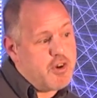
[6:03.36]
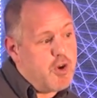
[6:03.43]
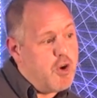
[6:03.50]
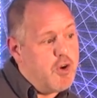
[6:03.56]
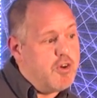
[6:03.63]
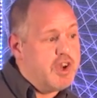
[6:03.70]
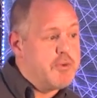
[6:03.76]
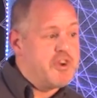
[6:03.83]
or
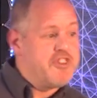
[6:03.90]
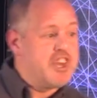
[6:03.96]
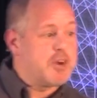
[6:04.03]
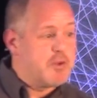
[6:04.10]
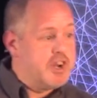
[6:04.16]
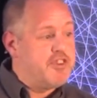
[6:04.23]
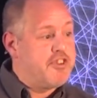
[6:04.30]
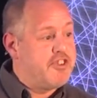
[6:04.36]
holy, we
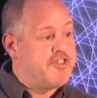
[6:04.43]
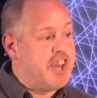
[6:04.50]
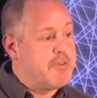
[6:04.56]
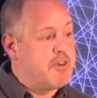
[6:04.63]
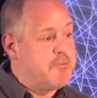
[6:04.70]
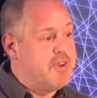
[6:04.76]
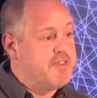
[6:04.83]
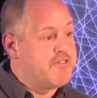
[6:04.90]
think, what does the
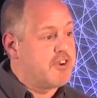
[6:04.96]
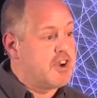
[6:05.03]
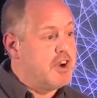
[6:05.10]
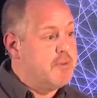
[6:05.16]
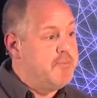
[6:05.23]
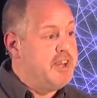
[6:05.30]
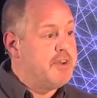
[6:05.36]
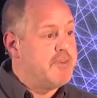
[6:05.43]
Sabbath
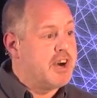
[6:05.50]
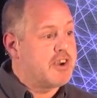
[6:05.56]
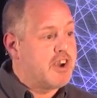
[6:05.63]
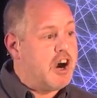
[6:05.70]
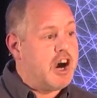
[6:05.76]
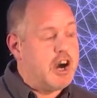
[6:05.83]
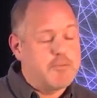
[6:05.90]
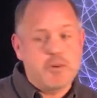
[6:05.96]
mean about
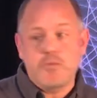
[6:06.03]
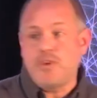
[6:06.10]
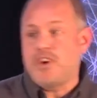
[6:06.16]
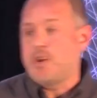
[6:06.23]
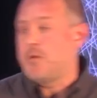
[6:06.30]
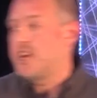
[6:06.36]
God? But really